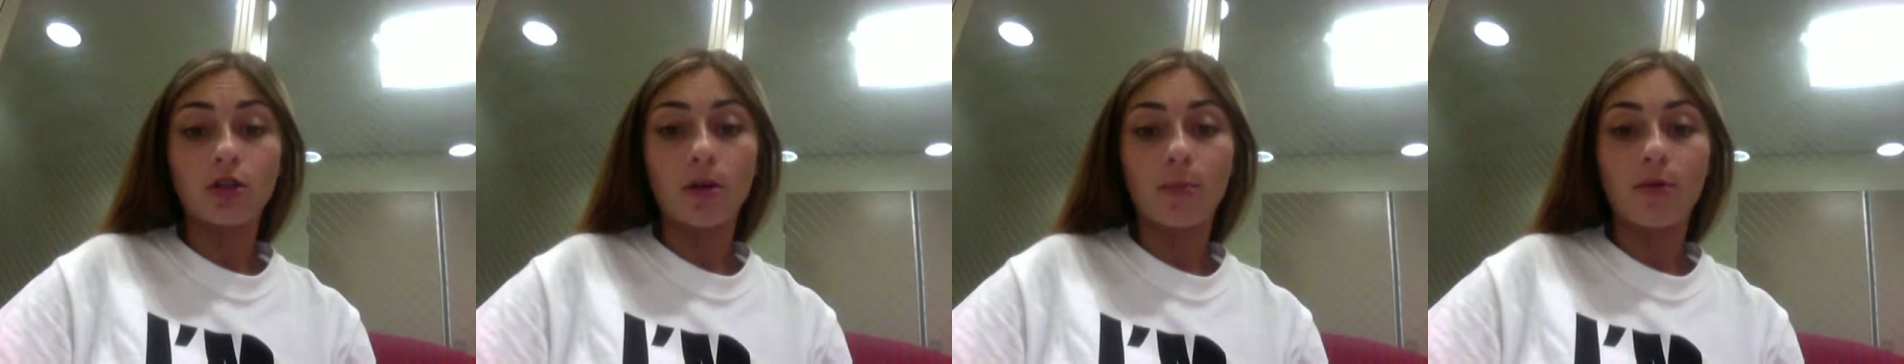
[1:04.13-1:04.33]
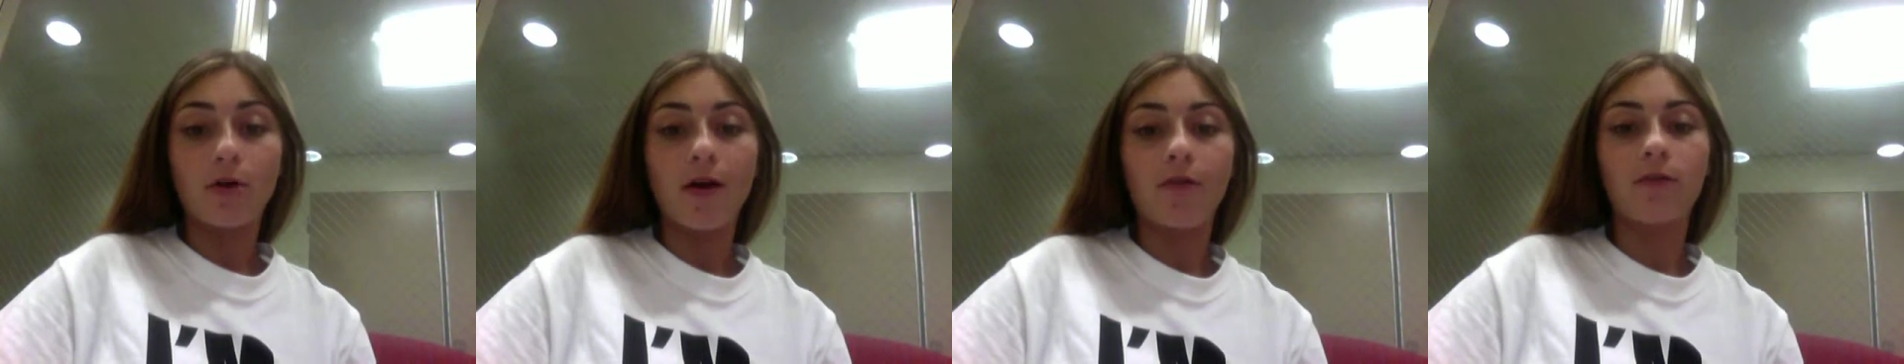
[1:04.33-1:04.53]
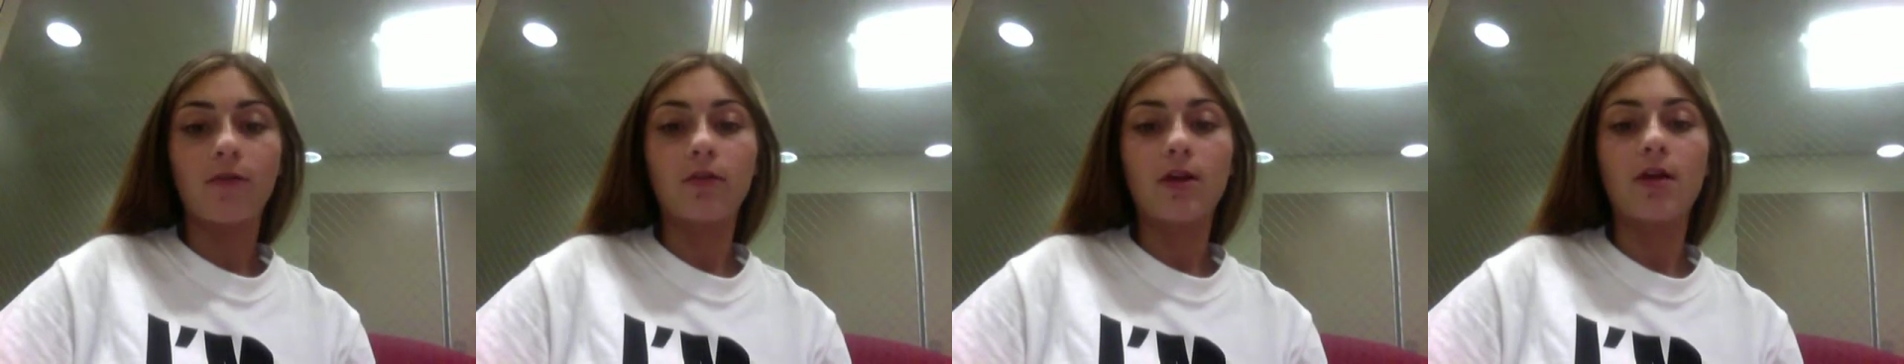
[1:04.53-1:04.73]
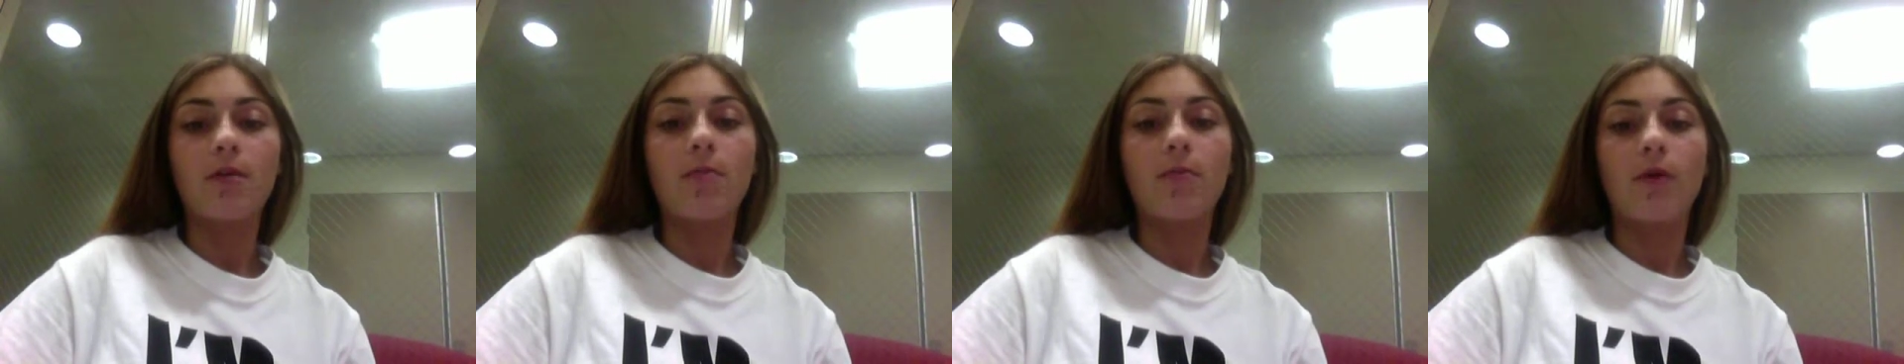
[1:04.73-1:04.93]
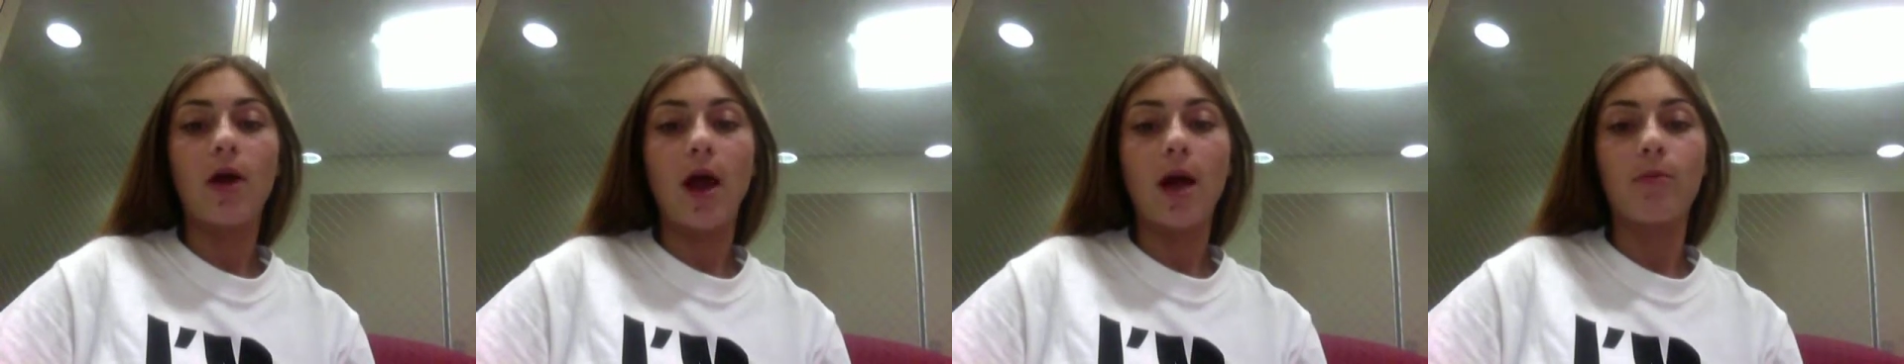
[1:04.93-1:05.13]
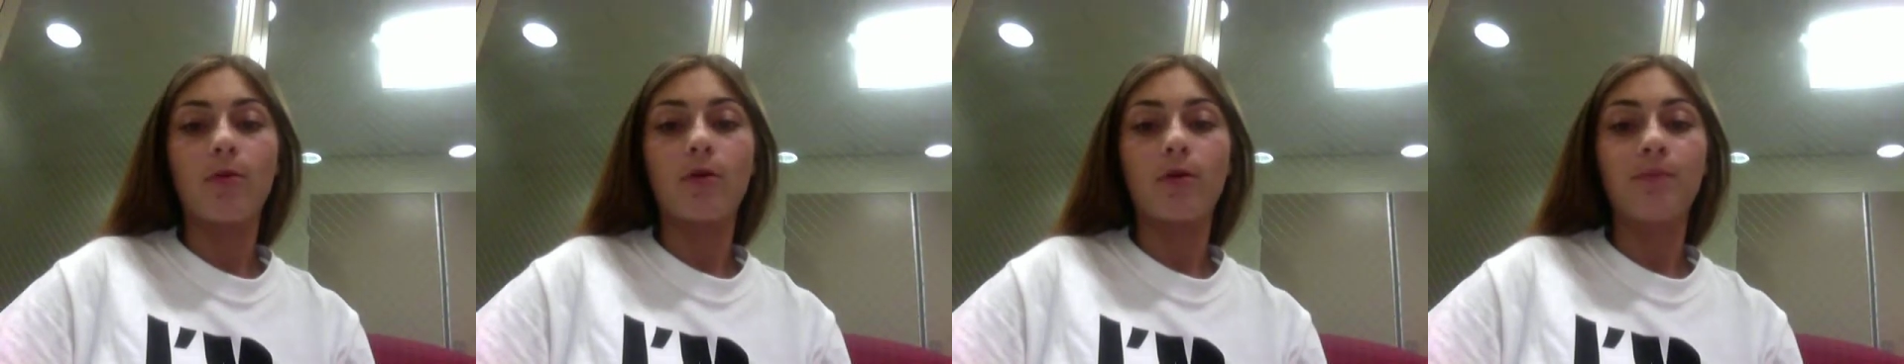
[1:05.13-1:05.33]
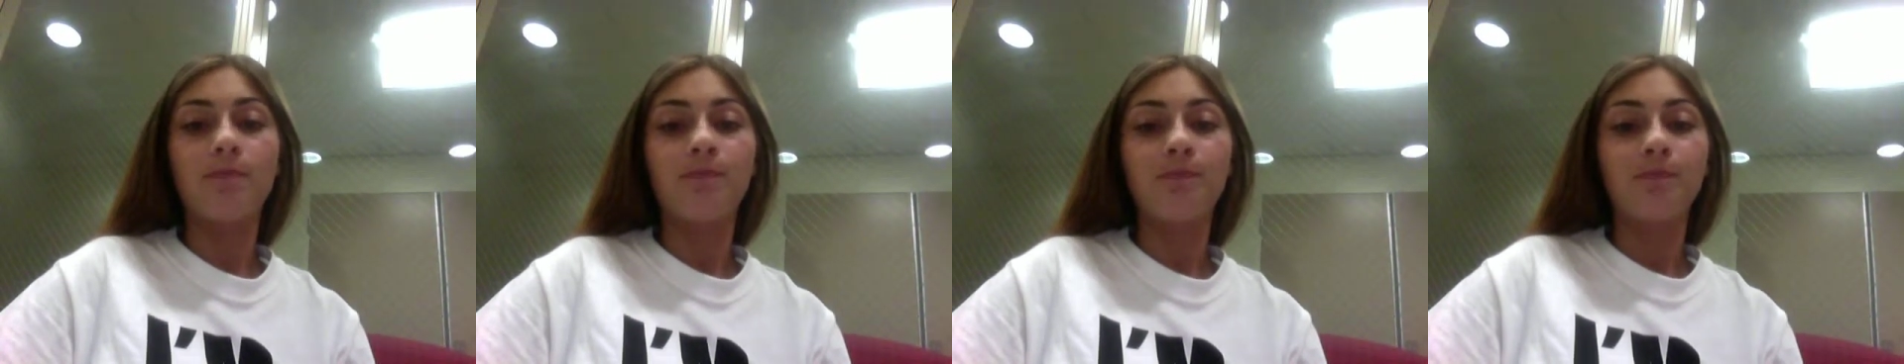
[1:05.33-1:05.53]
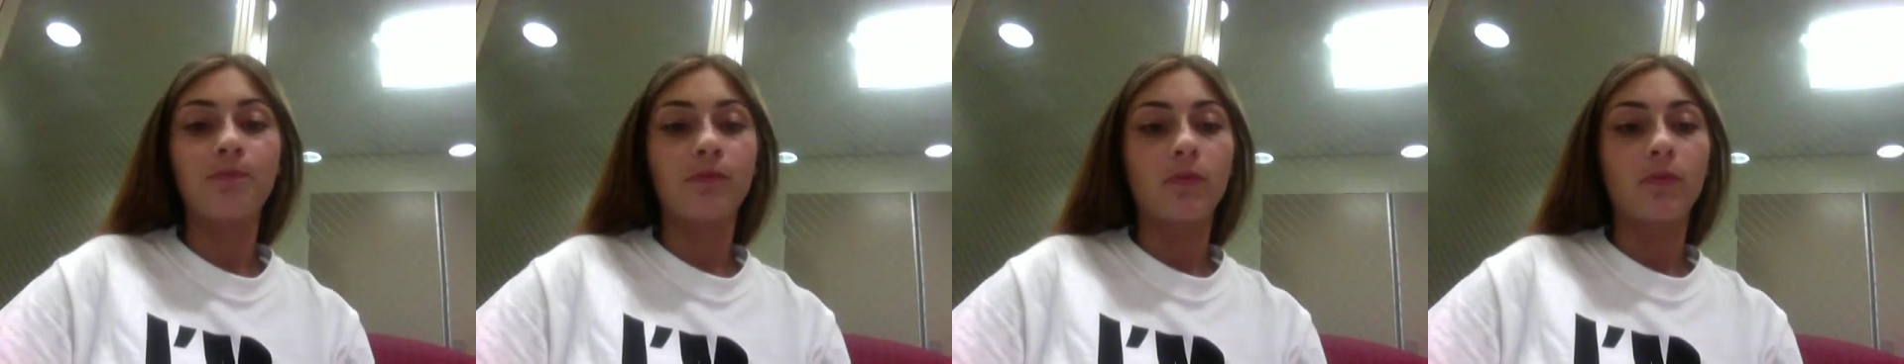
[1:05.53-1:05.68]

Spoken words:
a prevalent problem,